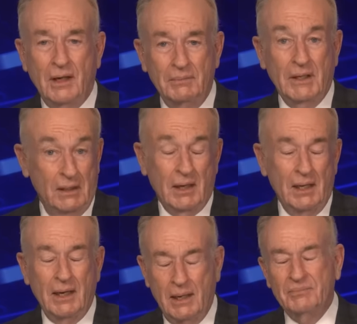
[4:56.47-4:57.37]
I mean,
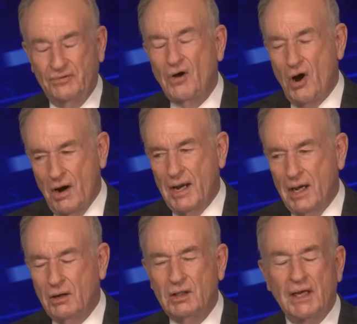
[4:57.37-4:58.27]
and I'm sorry,
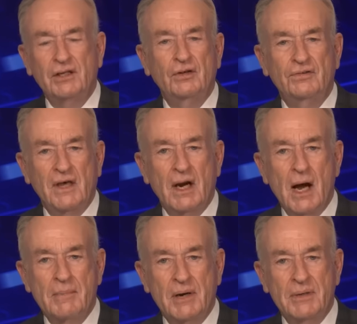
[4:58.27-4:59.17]
I don't like to use that
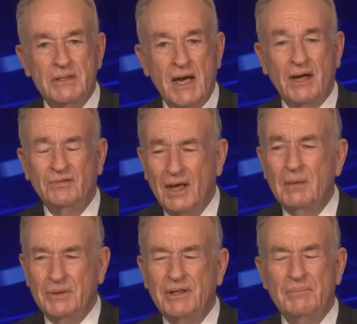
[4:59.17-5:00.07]
hominem attacks,
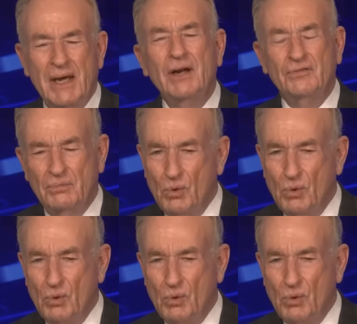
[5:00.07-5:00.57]
but the man is a